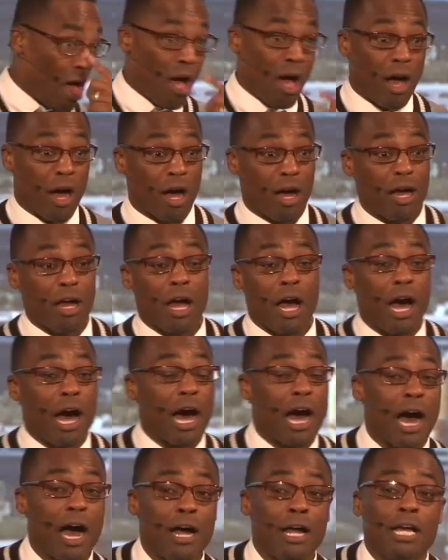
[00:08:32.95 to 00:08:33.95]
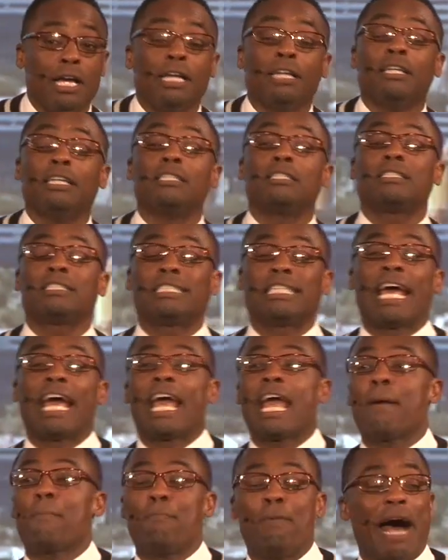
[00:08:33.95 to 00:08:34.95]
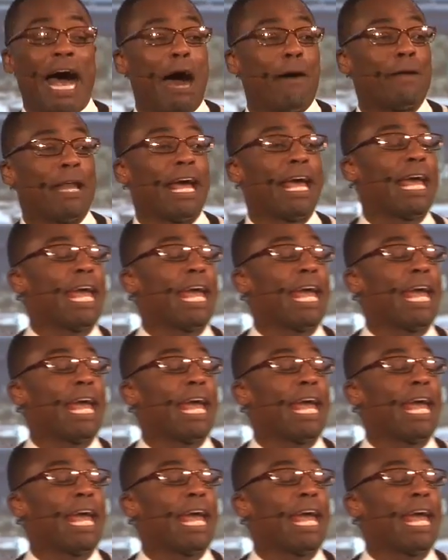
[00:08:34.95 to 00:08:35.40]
Huh? The same power that